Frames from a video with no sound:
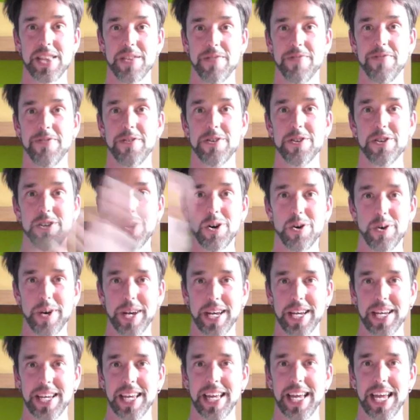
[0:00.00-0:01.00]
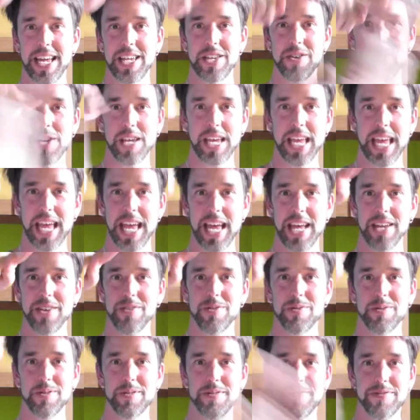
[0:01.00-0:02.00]
the foot going, and you
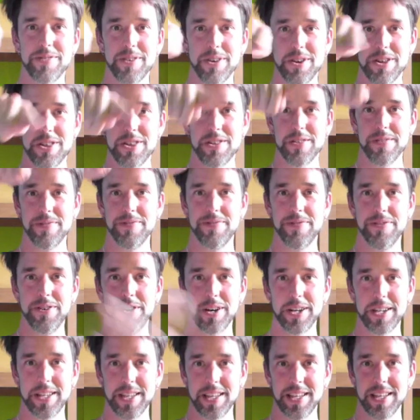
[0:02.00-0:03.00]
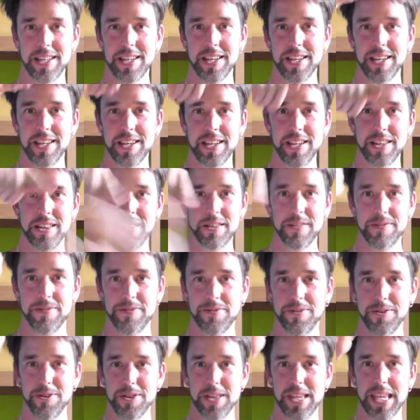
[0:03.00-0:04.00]
can't reverse the foot. The
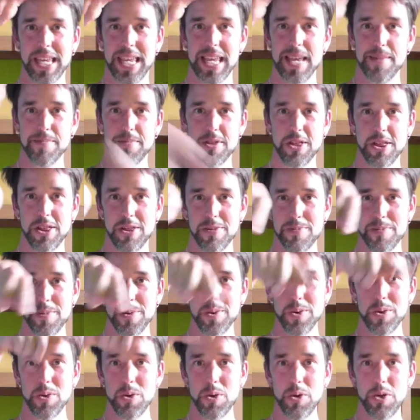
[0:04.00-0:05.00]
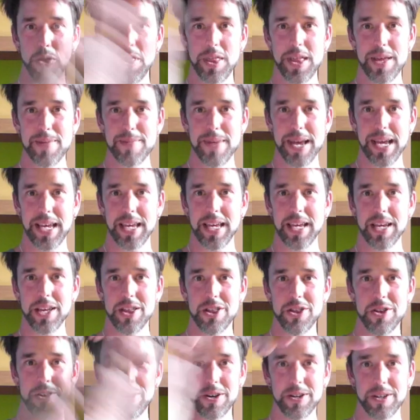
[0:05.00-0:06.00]
foot keeps smoothly making a
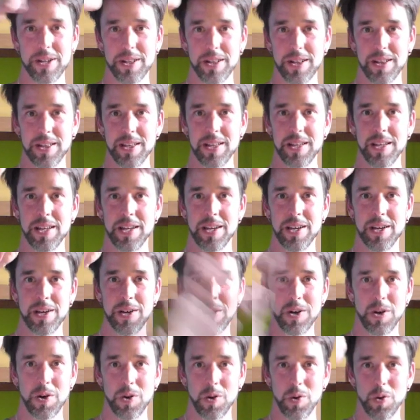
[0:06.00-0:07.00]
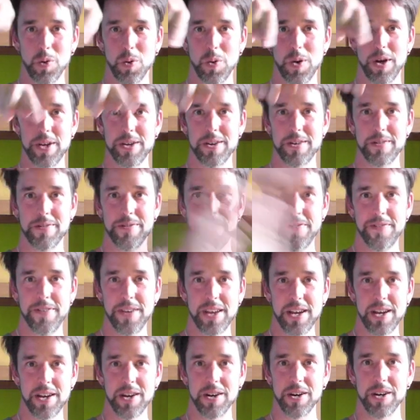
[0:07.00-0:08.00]
circle while your
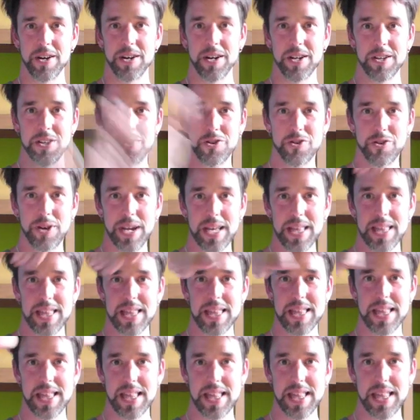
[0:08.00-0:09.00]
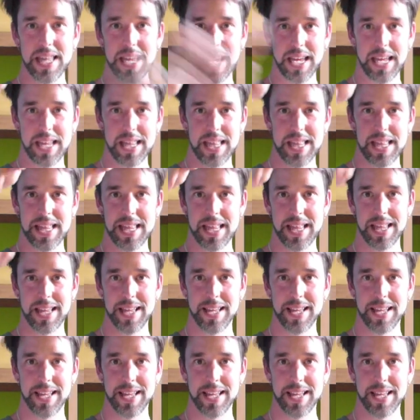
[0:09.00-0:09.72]
finger traces a 6.